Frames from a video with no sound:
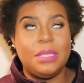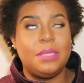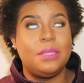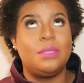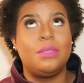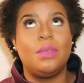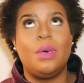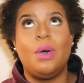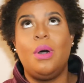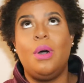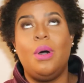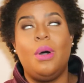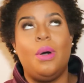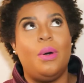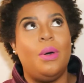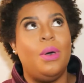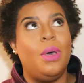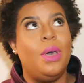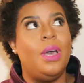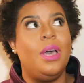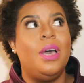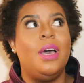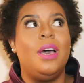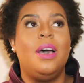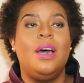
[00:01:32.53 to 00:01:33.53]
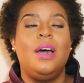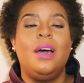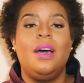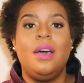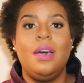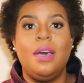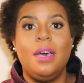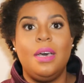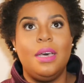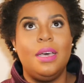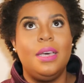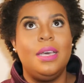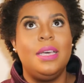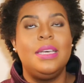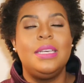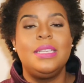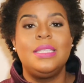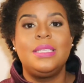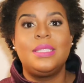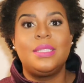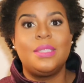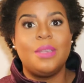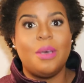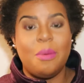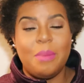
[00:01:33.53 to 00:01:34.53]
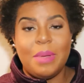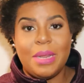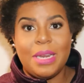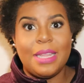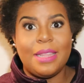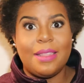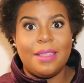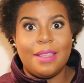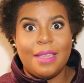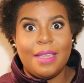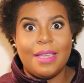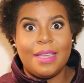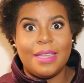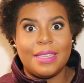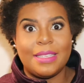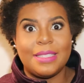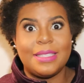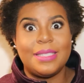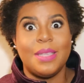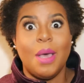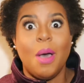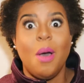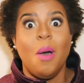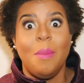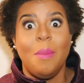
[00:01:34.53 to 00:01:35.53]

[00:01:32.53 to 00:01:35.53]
So many things.